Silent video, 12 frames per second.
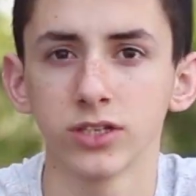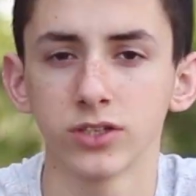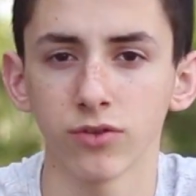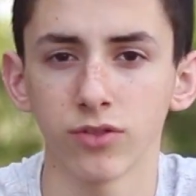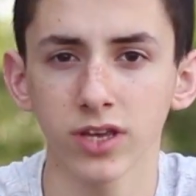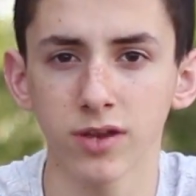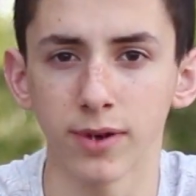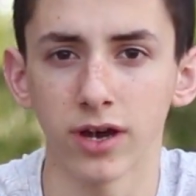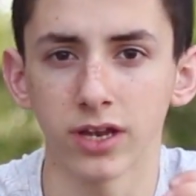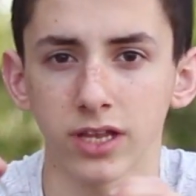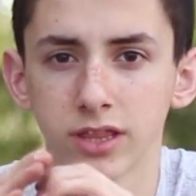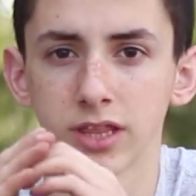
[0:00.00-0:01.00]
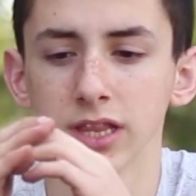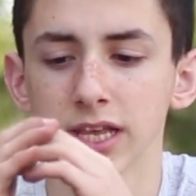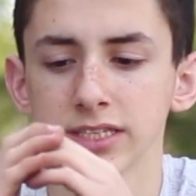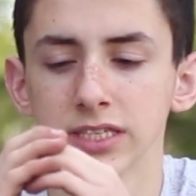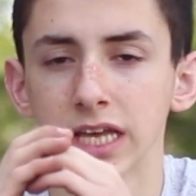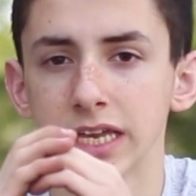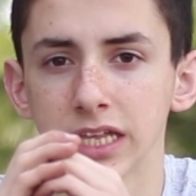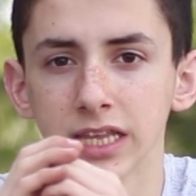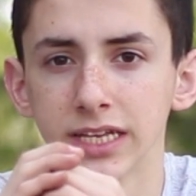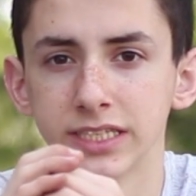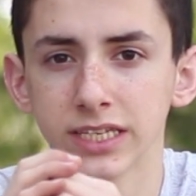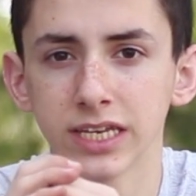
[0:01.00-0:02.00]
So think about it. The less light it
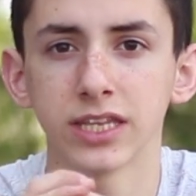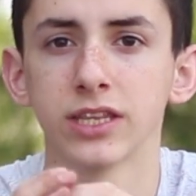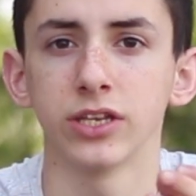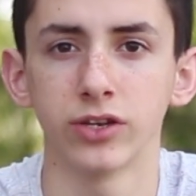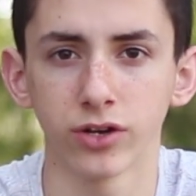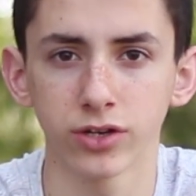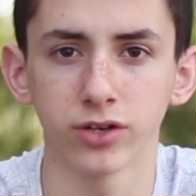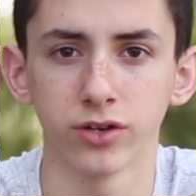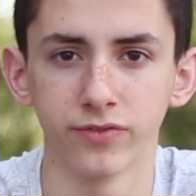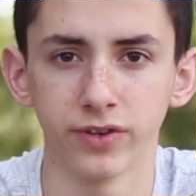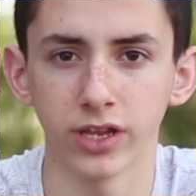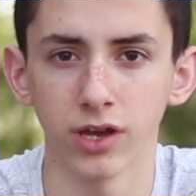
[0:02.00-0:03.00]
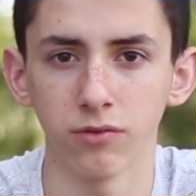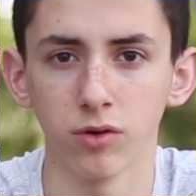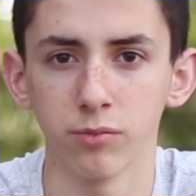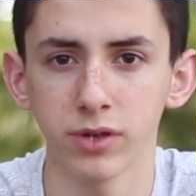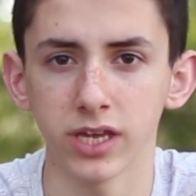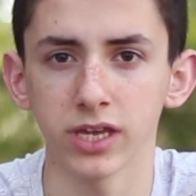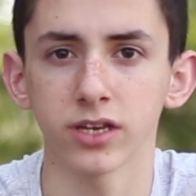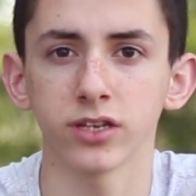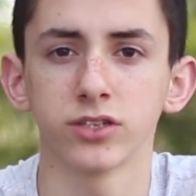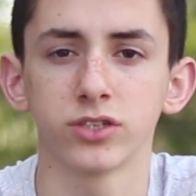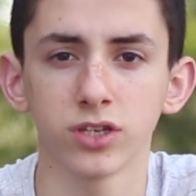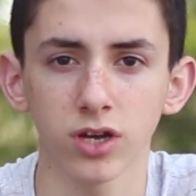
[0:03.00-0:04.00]
lets in, the darker your video will be.
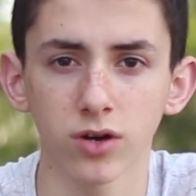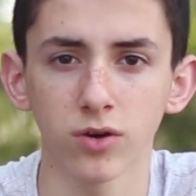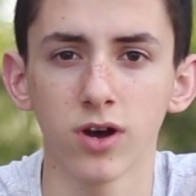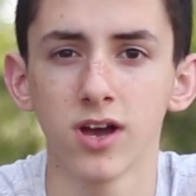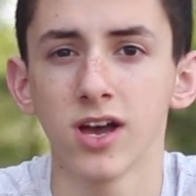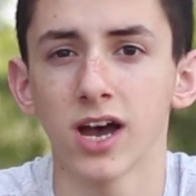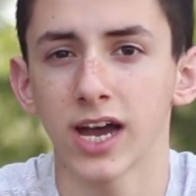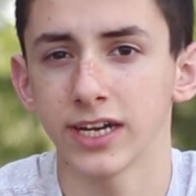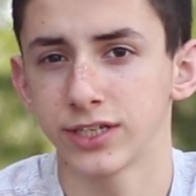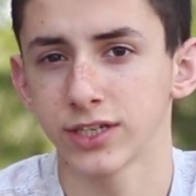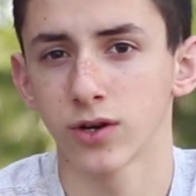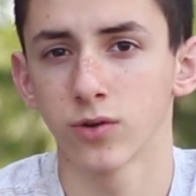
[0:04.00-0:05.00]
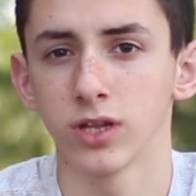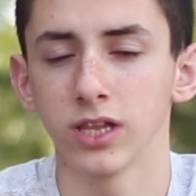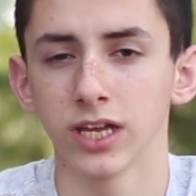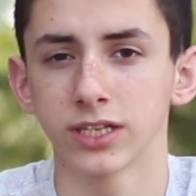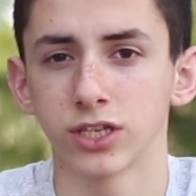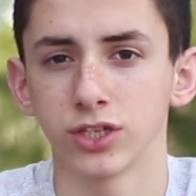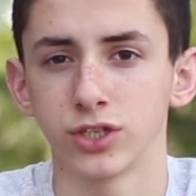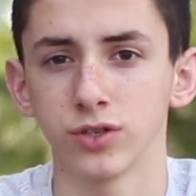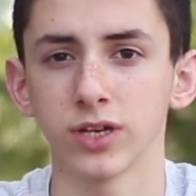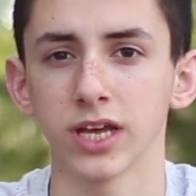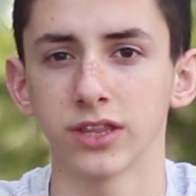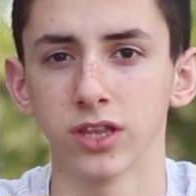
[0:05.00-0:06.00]
So I generally like to
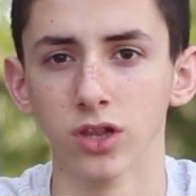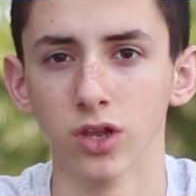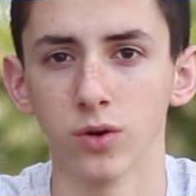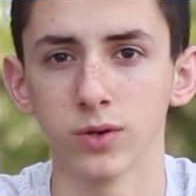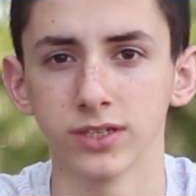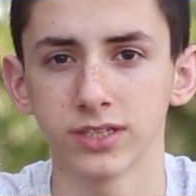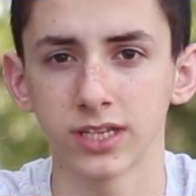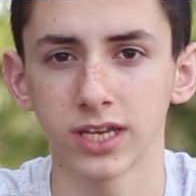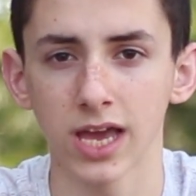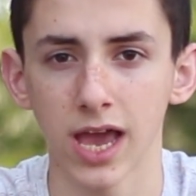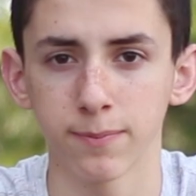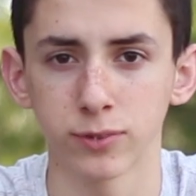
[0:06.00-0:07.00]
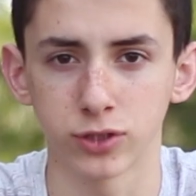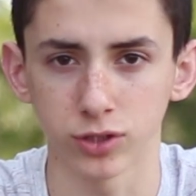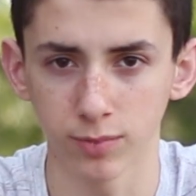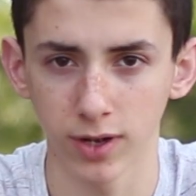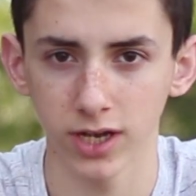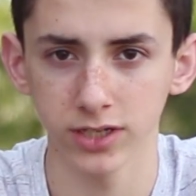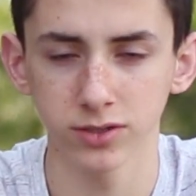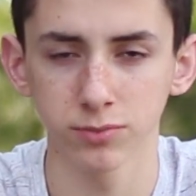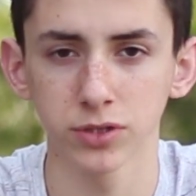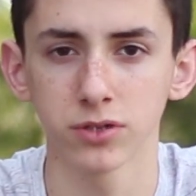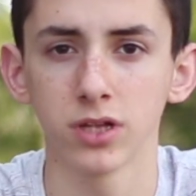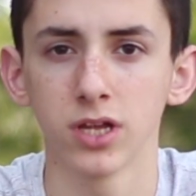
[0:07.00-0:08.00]
shoot at the lowest aperture possible.